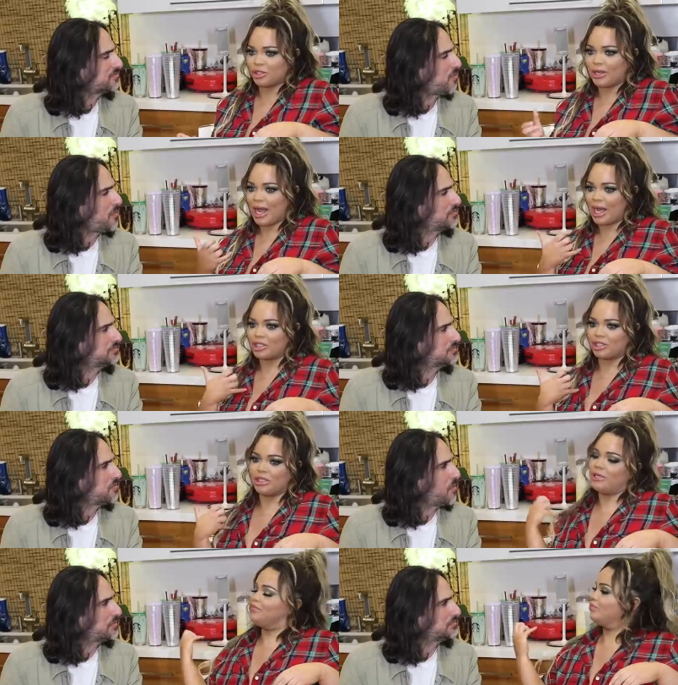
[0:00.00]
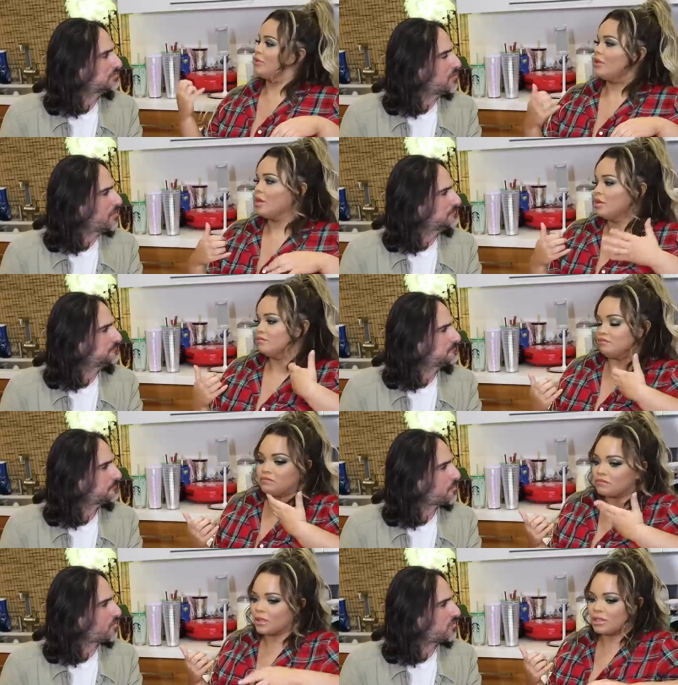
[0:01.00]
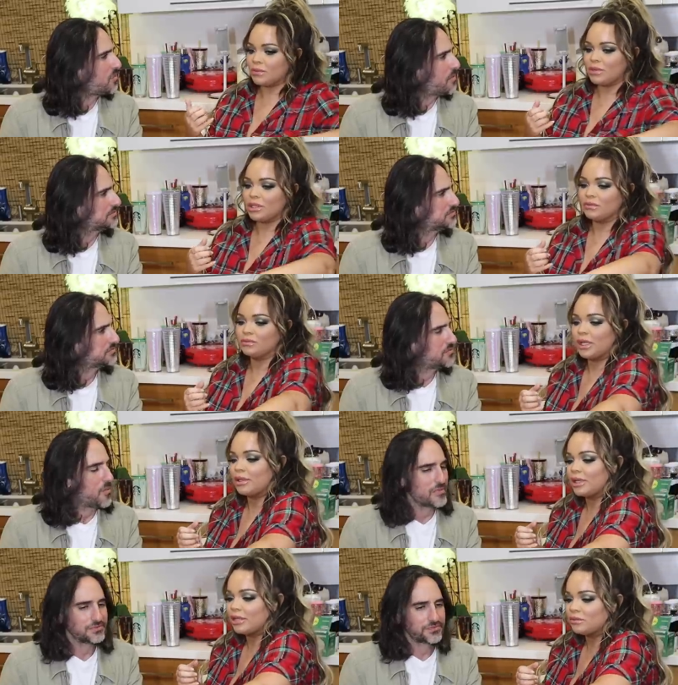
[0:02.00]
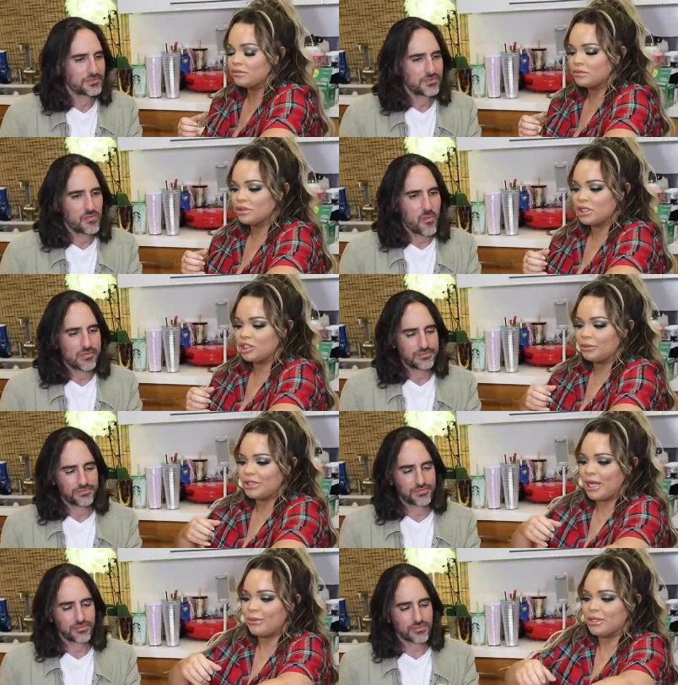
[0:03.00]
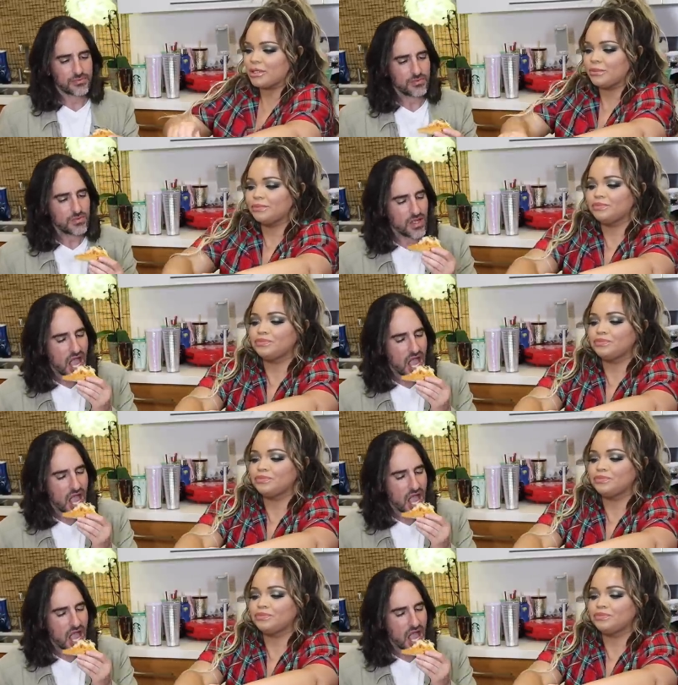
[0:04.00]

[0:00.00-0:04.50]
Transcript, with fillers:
Speaker 1: sure actually. It's something like that does your metabolism.